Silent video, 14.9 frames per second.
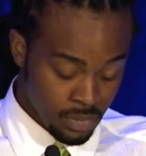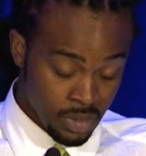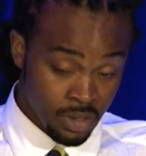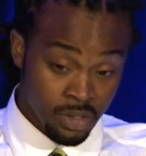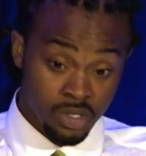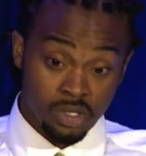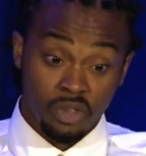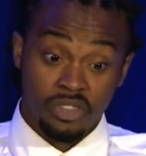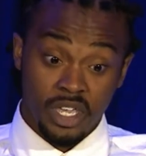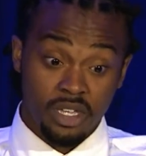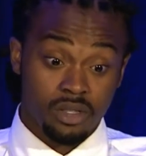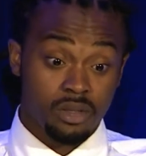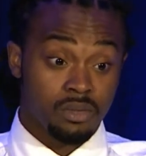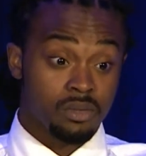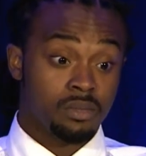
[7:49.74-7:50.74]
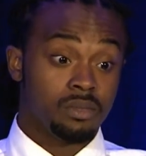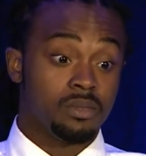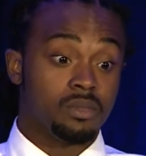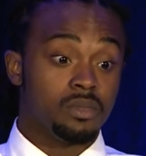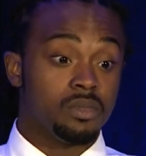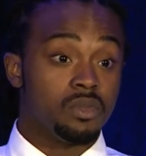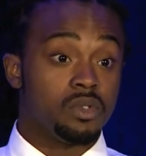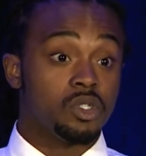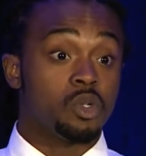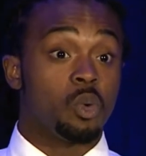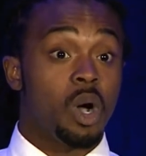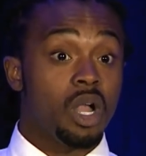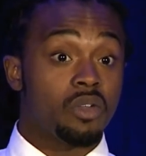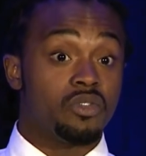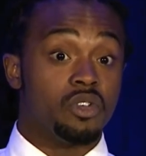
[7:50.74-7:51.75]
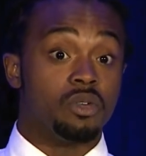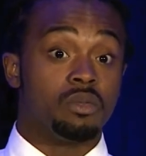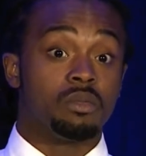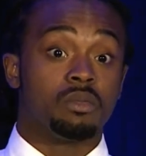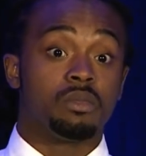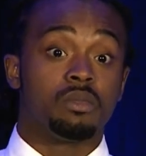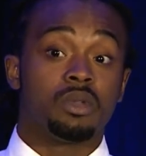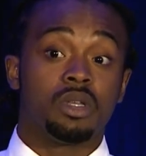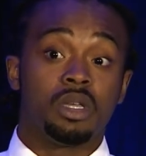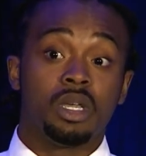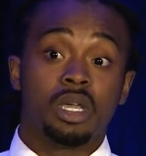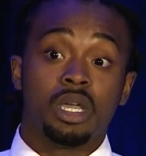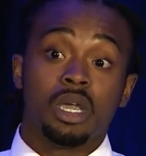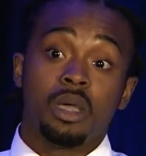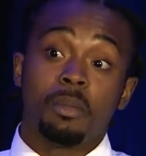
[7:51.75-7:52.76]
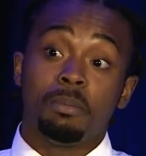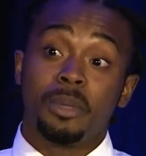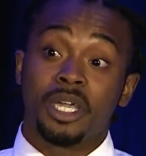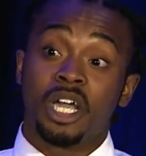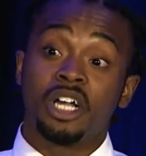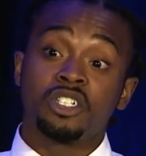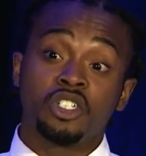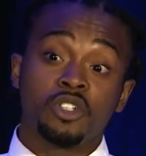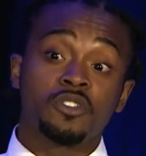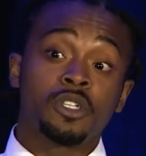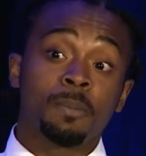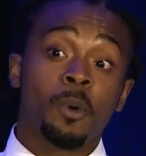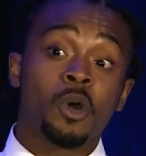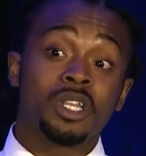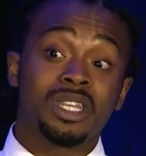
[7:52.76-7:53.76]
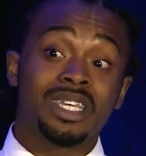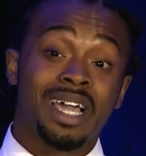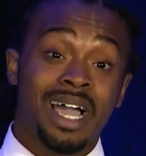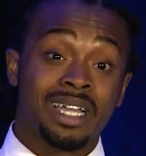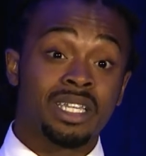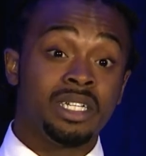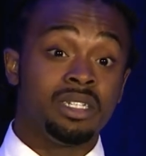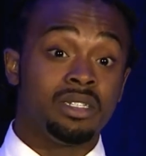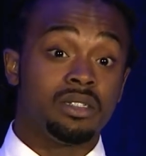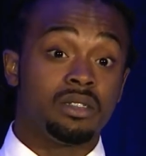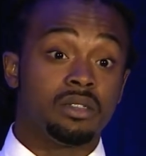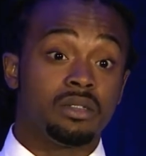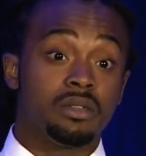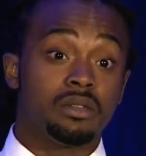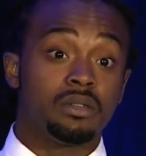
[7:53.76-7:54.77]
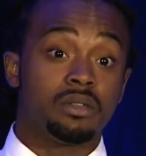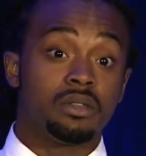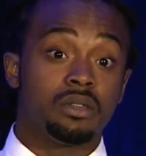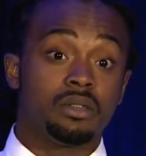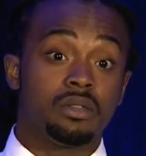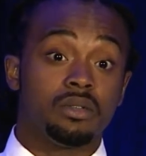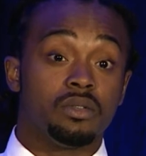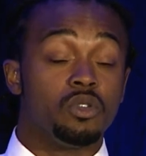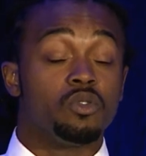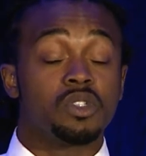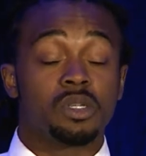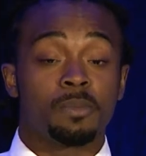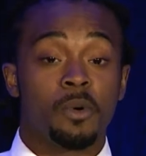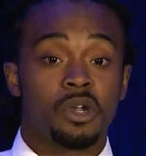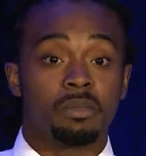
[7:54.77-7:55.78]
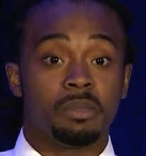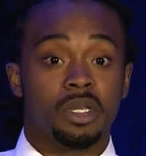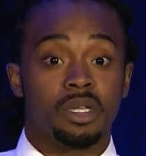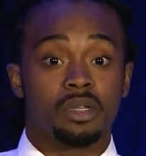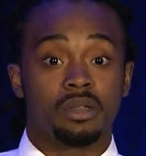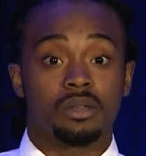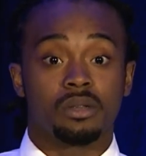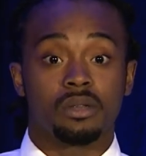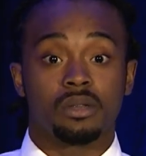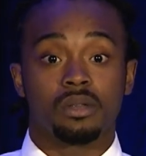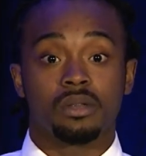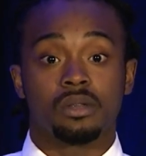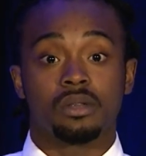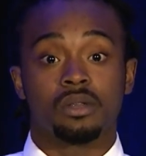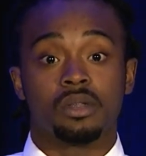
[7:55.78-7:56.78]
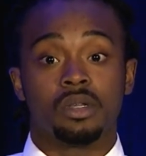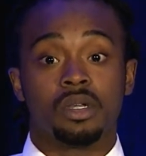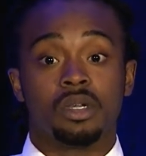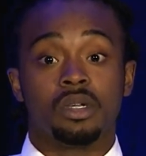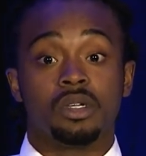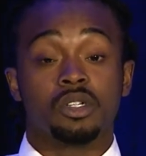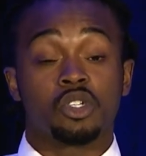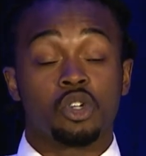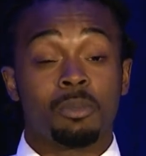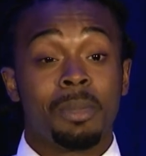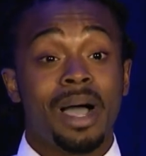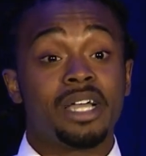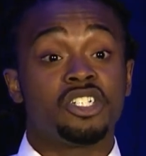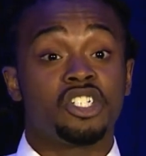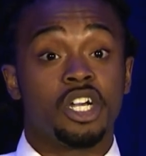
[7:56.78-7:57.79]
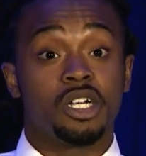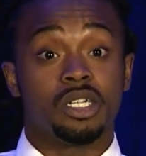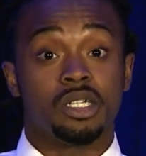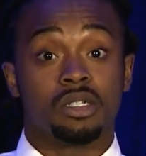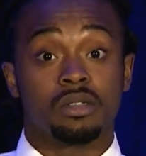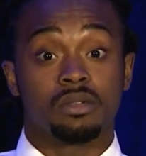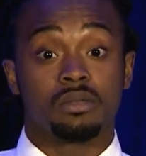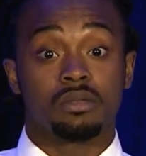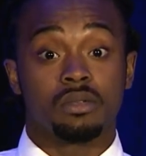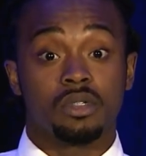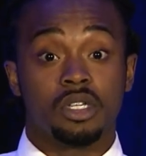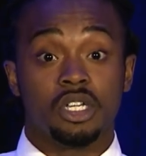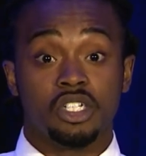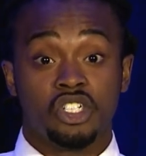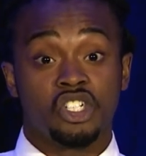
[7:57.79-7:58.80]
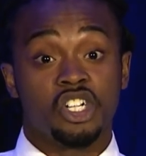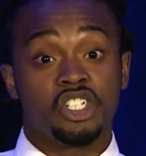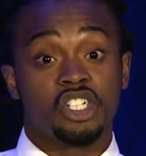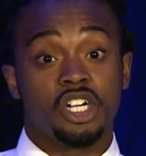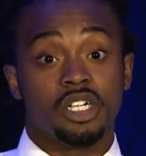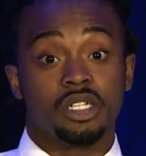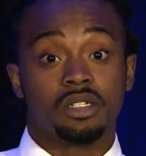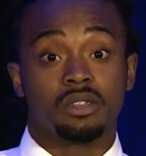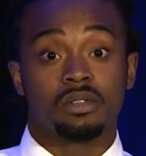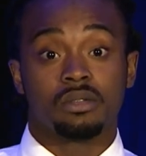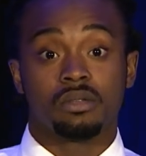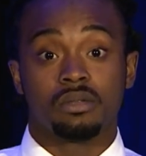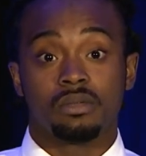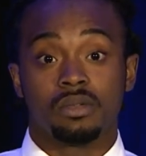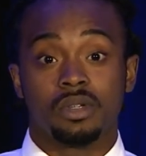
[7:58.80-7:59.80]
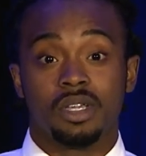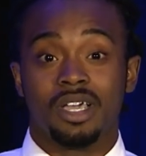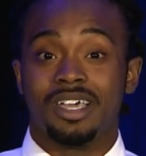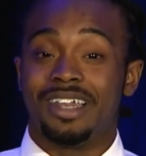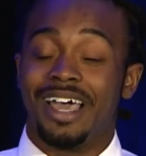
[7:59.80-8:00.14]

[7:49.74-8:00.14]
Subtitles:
So thank you to all of you. Because you supported the island, you've supported me. So my journey is your journey, and I